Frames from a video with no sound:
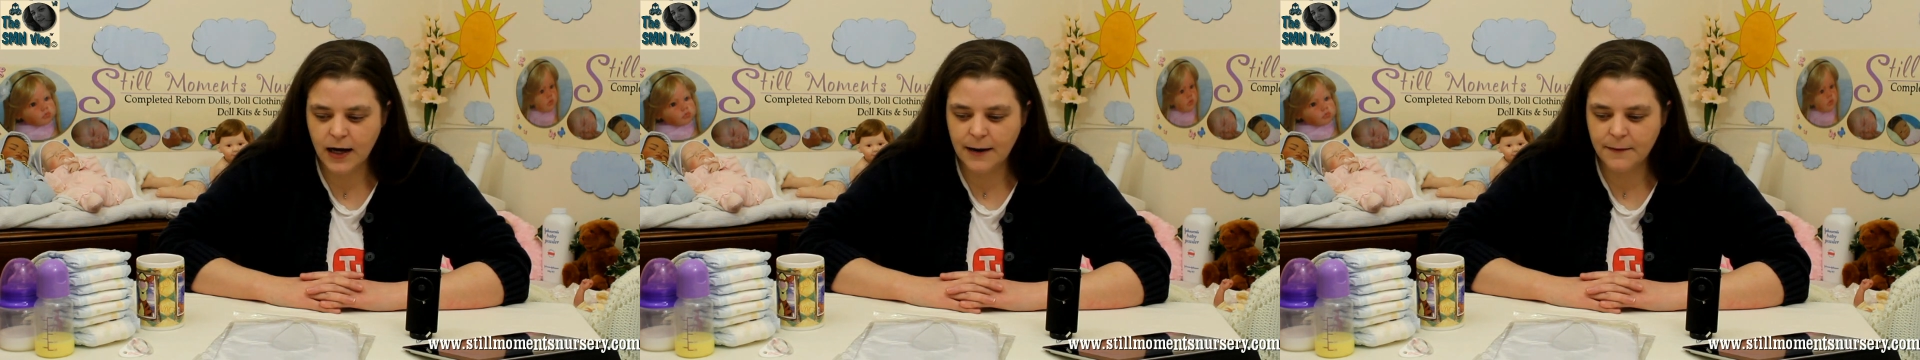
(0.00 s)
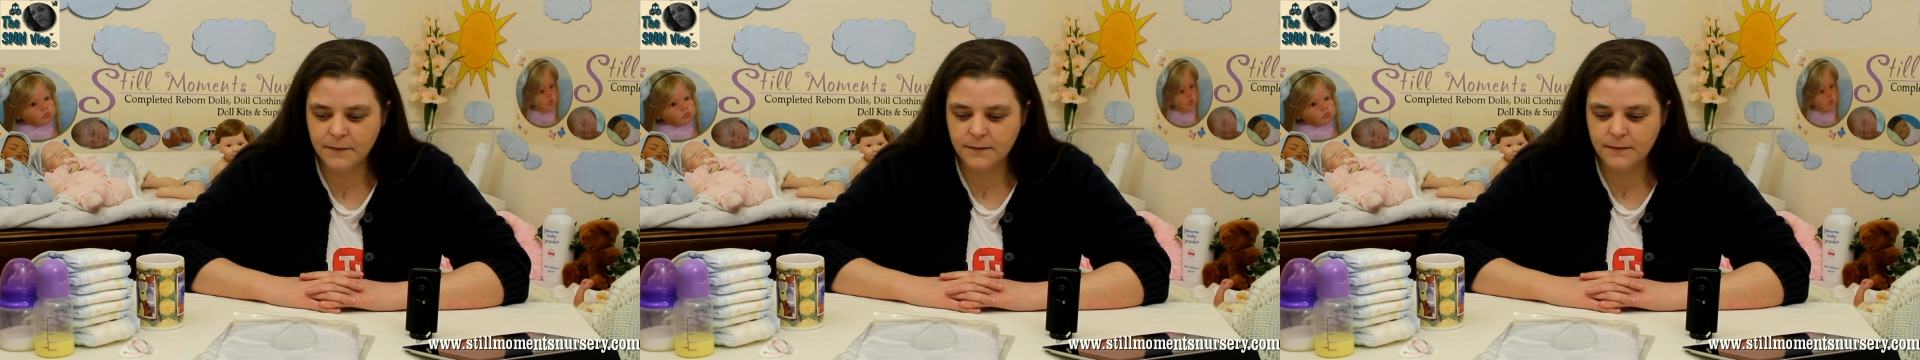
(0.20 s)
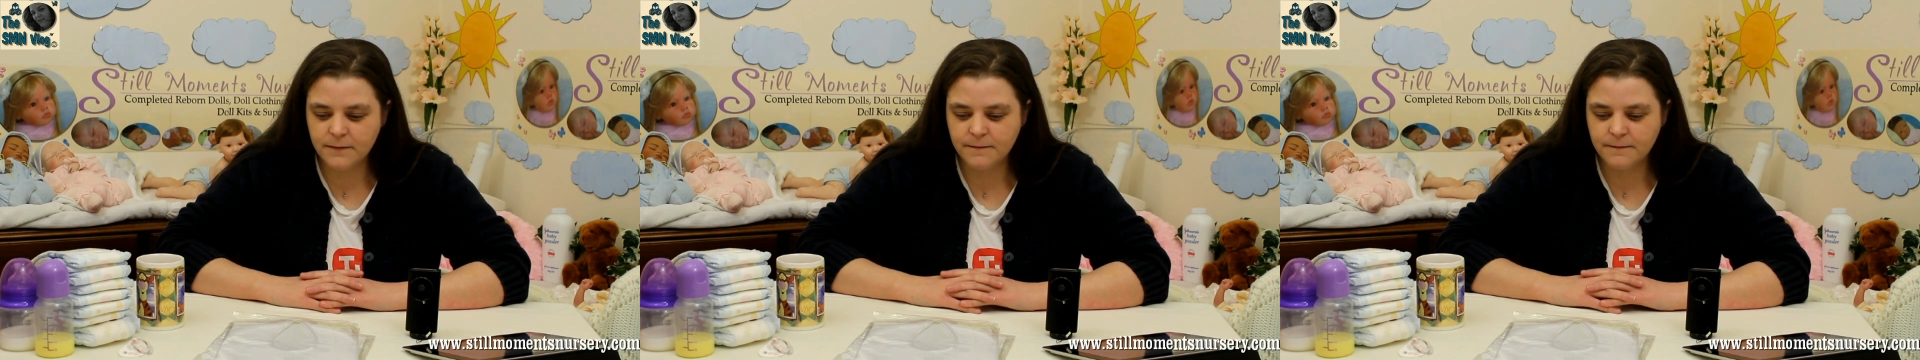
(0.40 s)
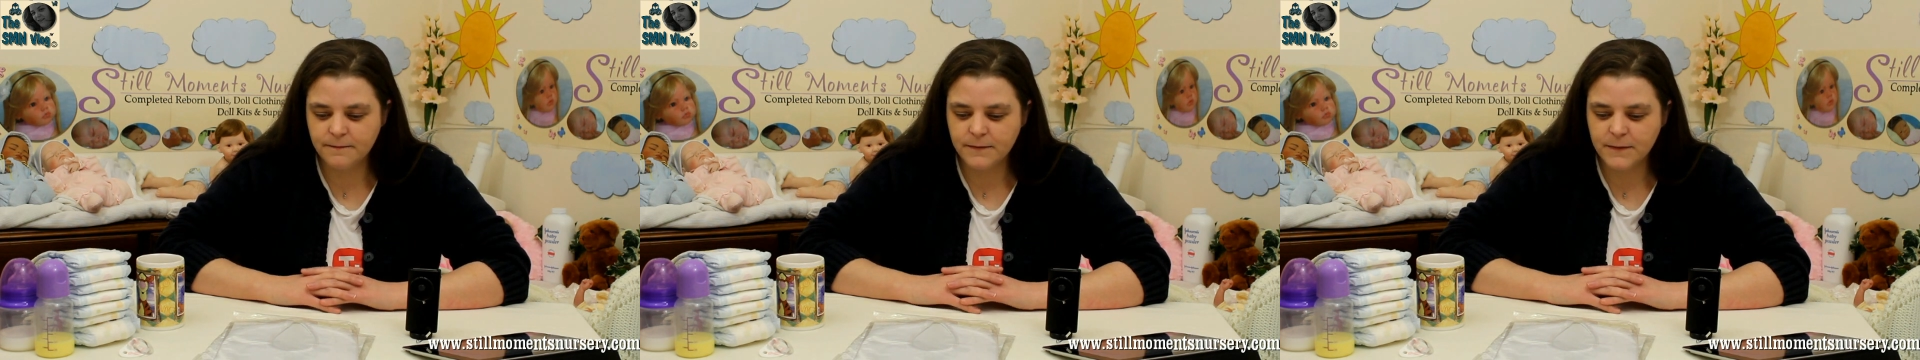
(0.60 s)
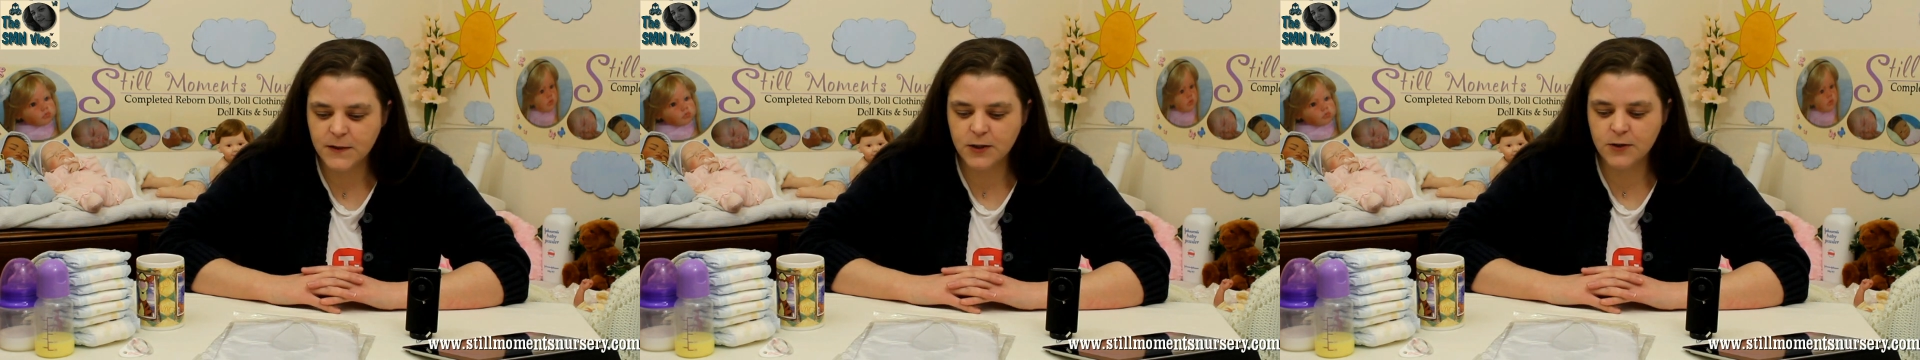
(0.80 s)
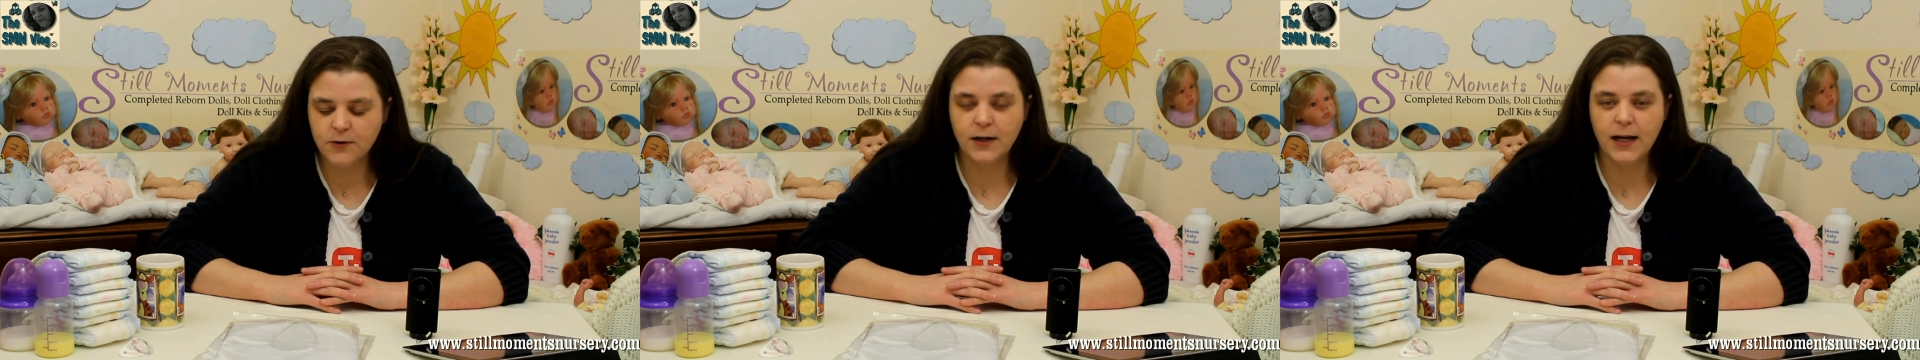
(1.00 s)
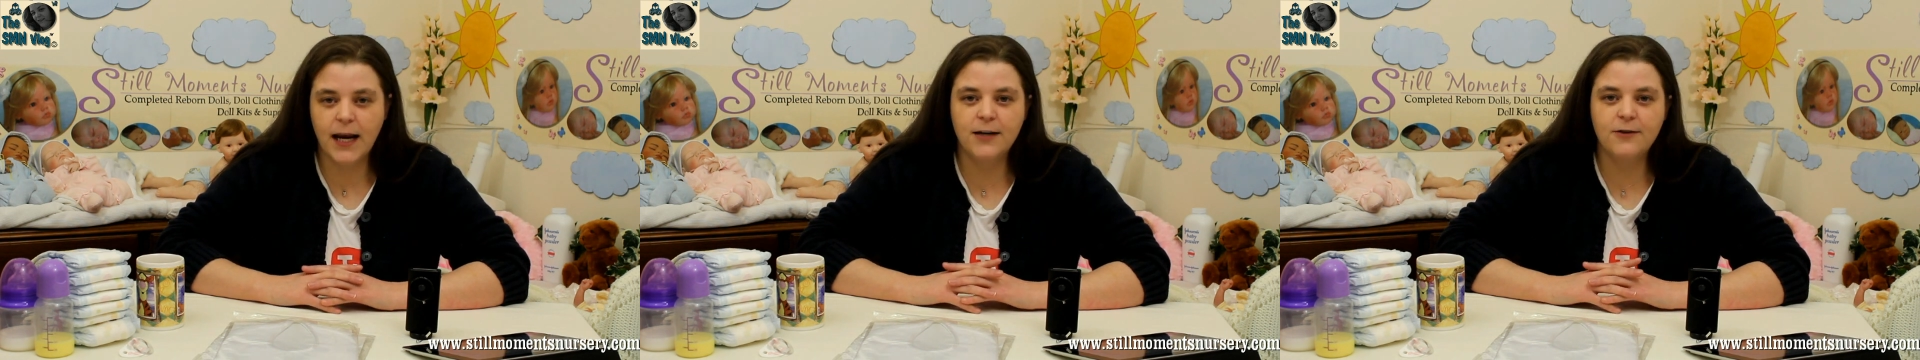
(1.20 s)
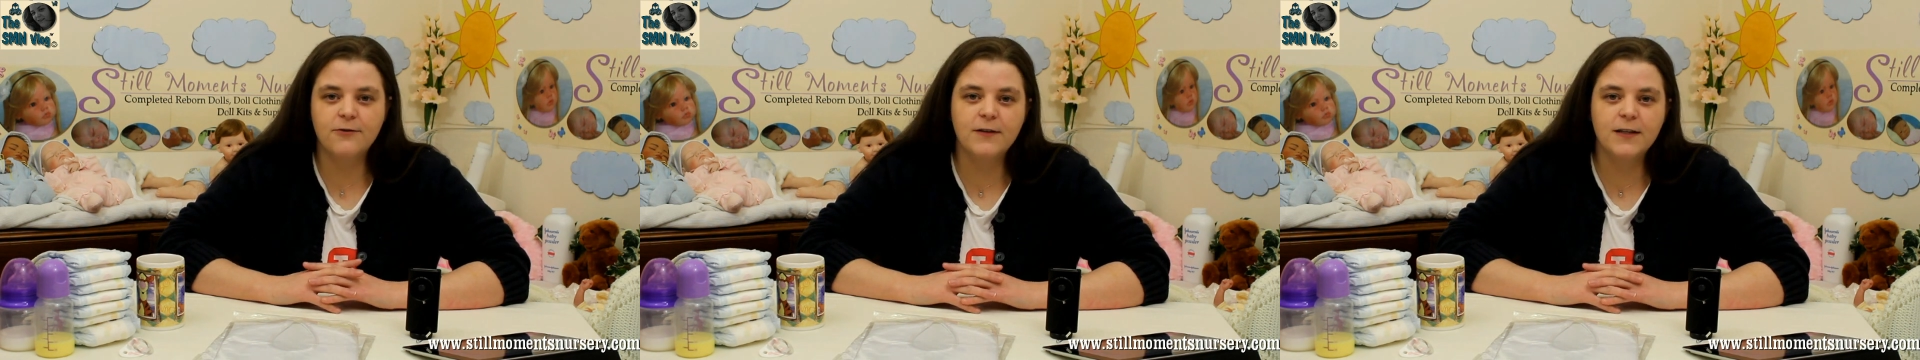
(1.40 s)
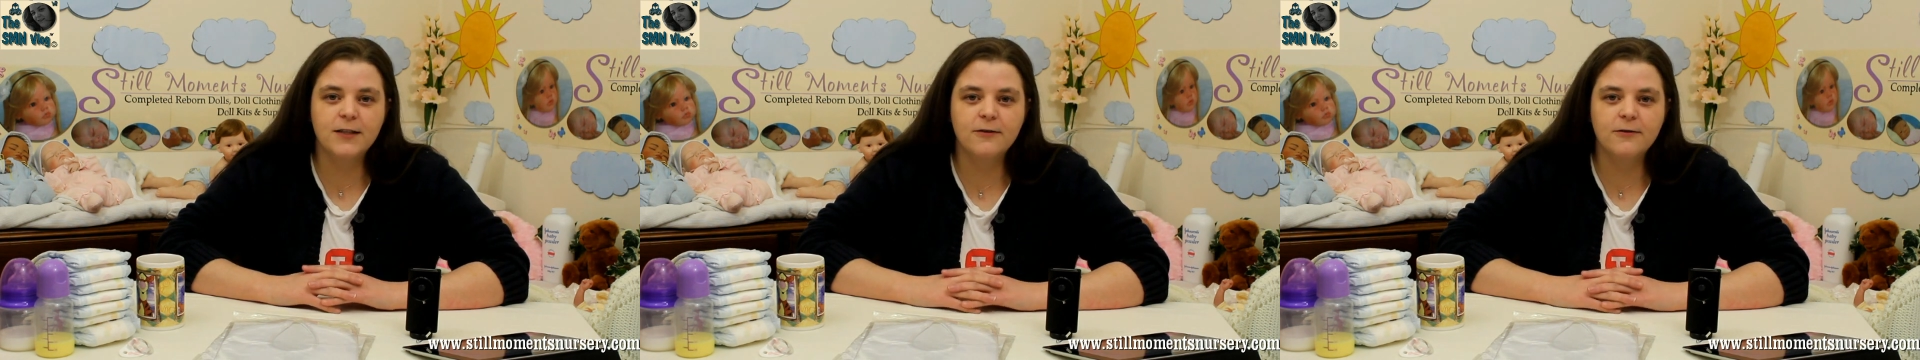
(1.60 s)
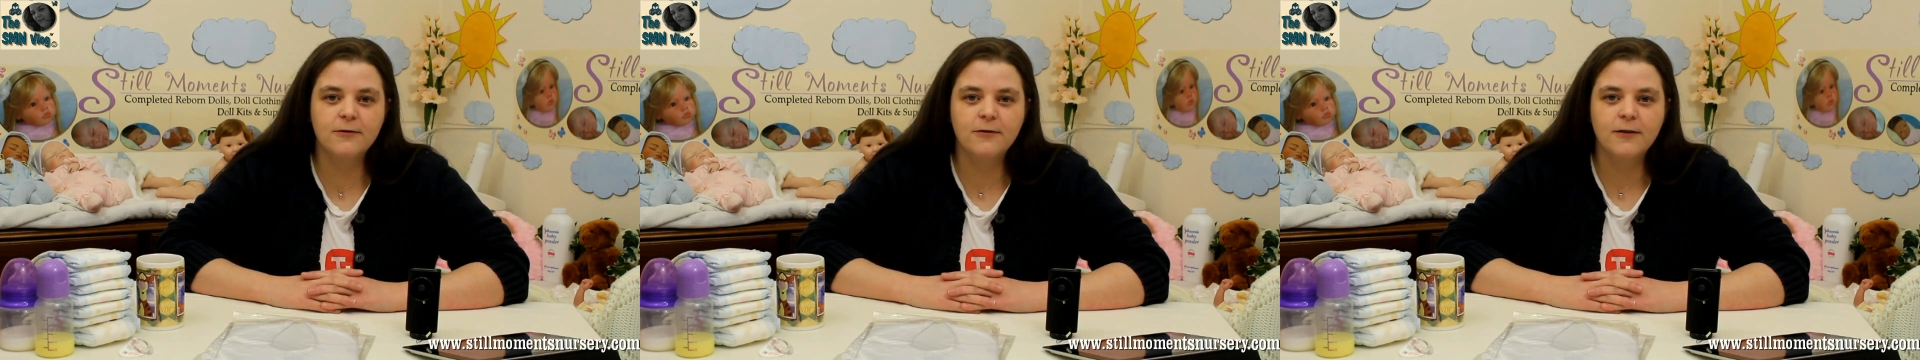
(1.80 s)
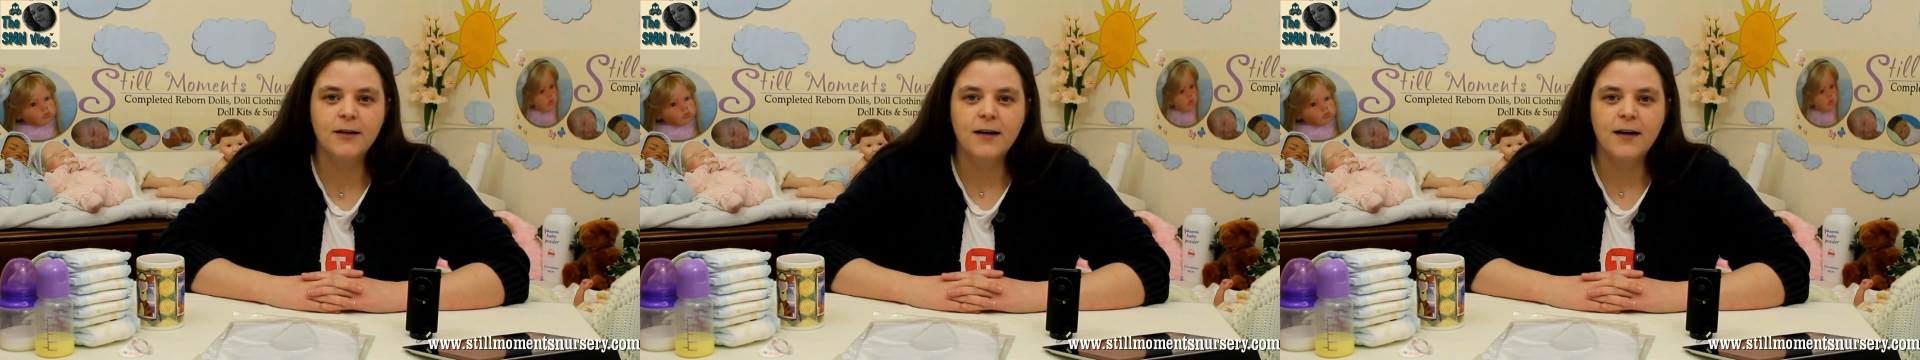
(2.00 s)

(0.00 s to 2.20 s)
to sort of enter into